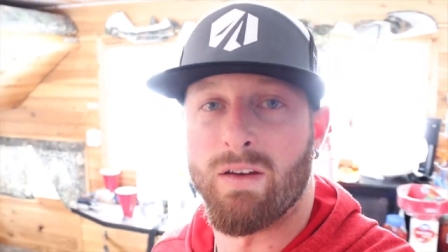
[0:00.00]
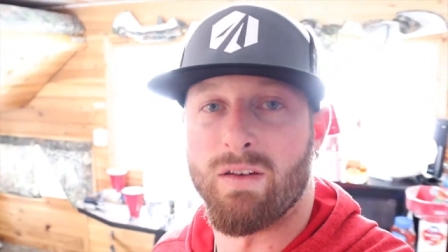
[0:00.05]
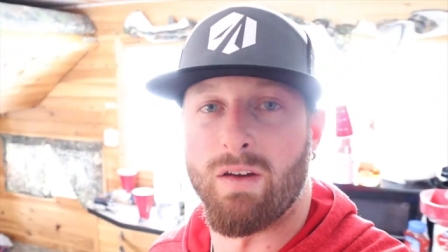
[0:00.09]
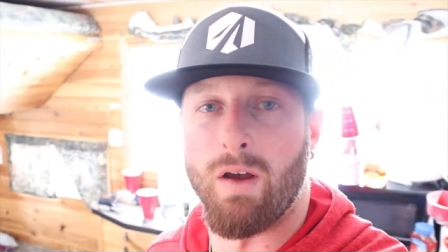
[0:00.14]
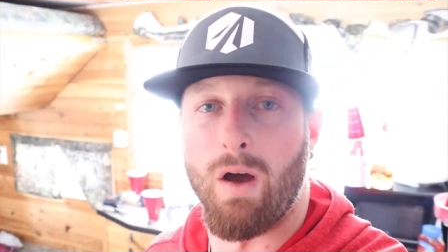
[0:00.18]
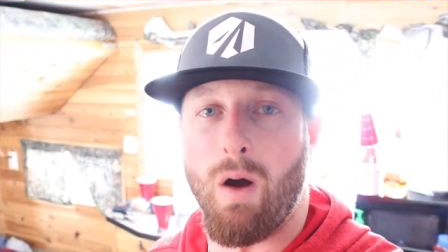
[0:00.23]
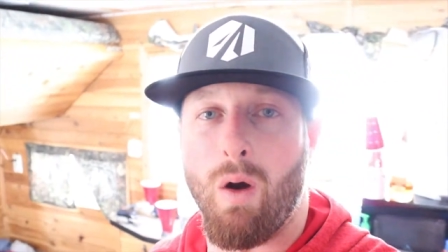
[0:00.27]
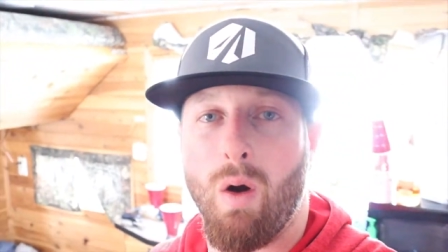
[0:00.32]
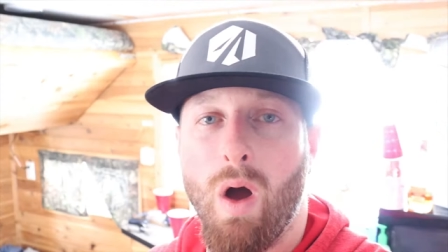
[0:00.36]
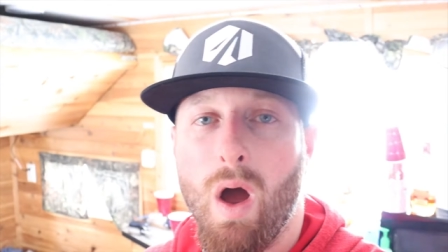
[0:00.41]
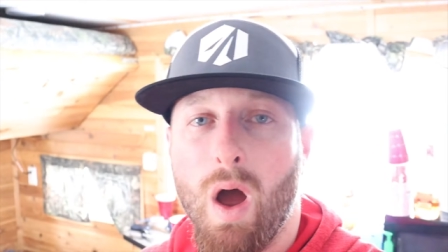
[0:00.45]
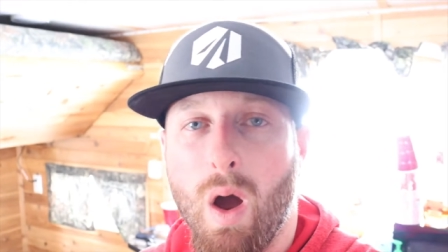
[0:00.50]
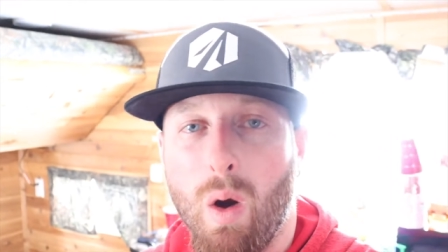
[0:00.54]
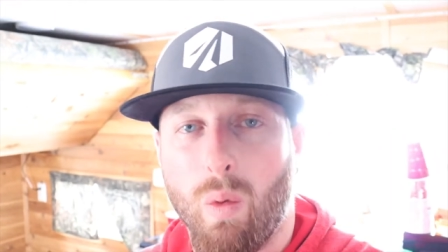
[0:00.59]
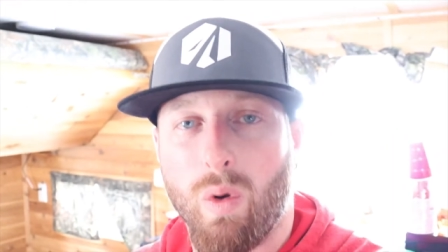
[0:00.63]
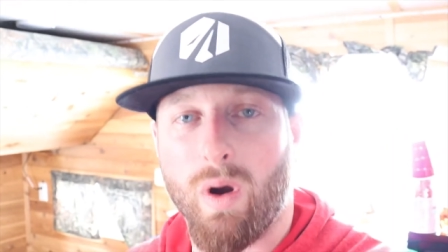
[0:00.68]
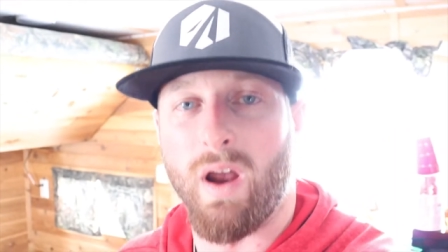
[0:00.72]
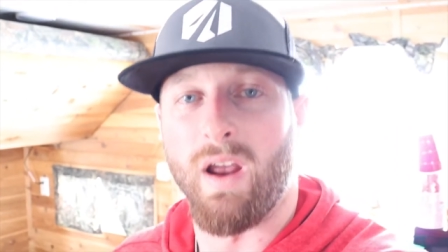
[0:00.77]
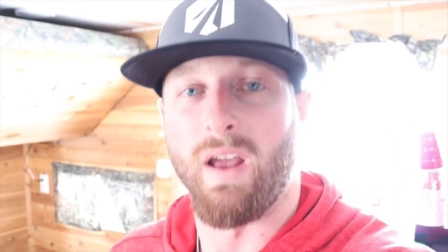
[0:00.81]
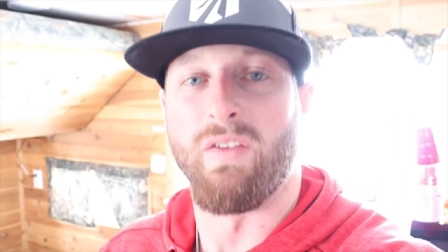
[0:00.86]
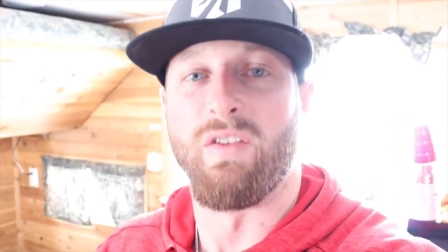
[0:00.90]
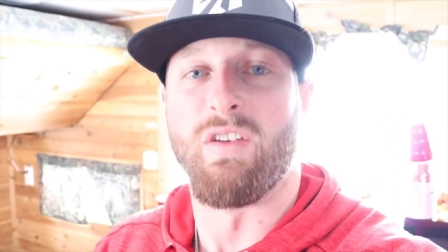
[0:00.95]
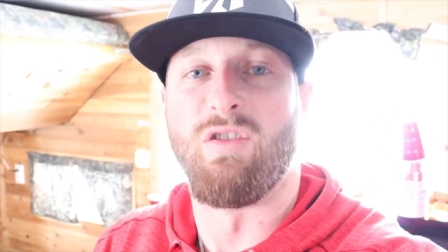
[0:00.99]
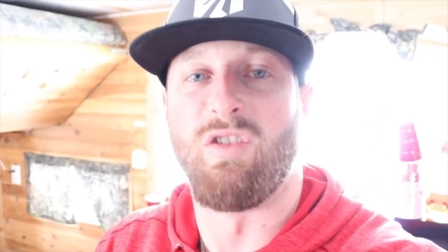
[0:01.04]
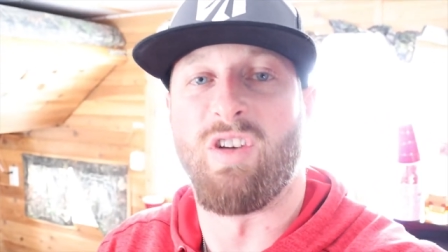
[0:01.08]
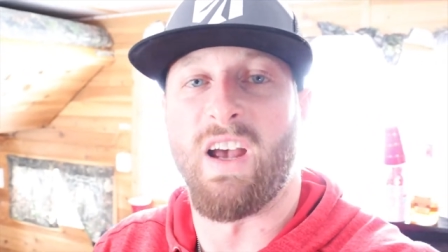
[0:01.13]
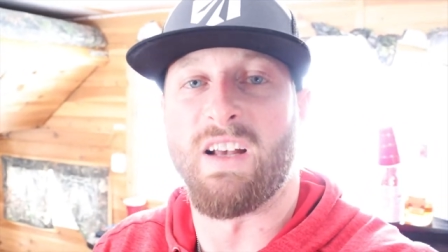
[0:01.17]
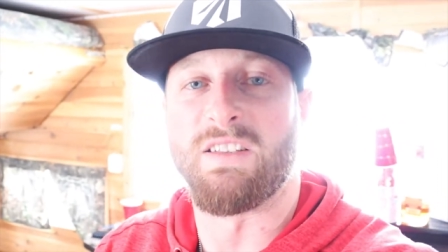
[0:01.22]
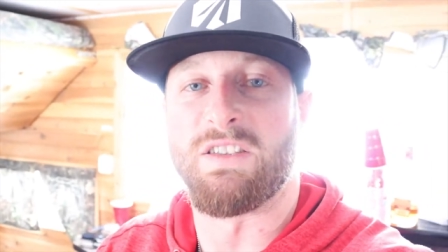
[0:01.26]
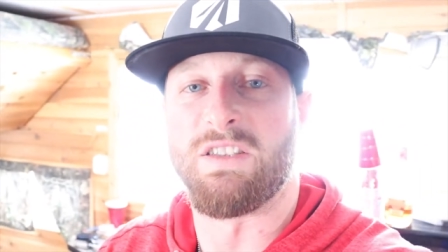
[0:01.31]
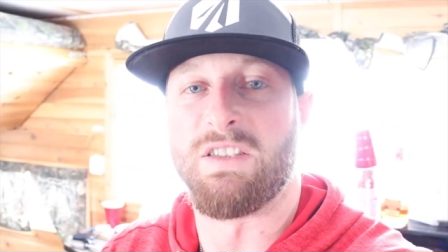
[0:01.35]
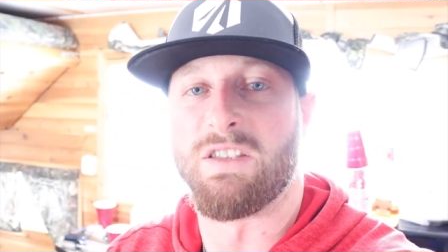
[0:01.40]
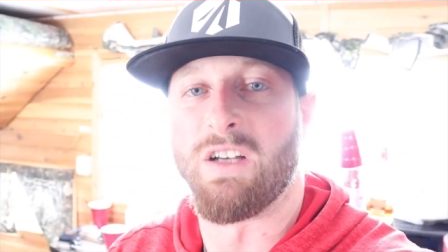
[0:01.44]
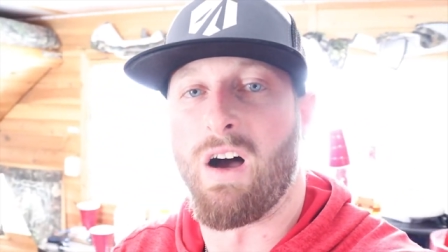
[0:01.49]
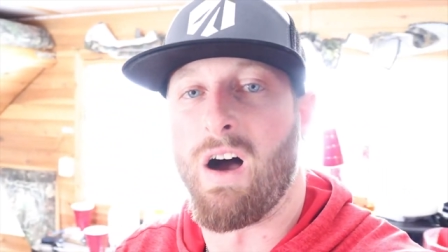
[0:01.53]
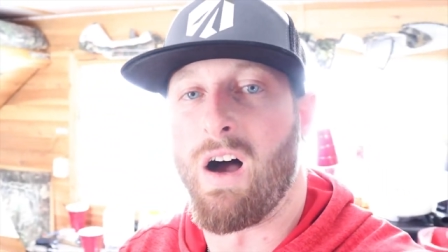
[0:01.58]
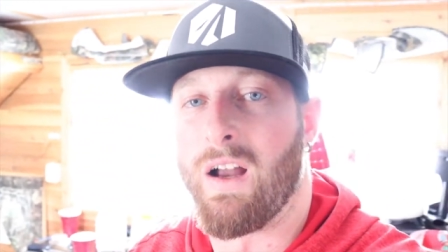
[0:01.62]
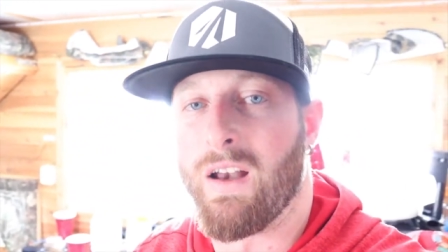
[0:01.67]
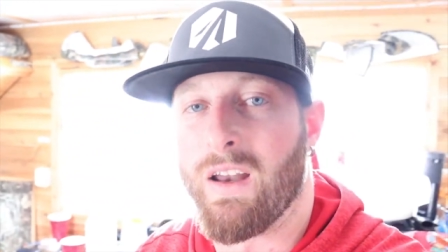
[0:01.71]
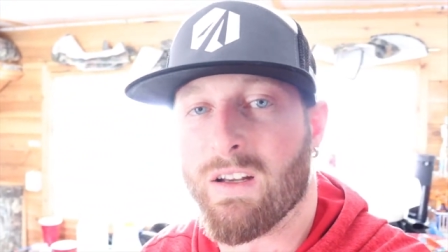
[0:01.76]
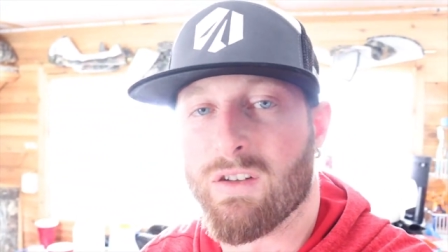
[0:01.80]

So we're gonna get the chesties on.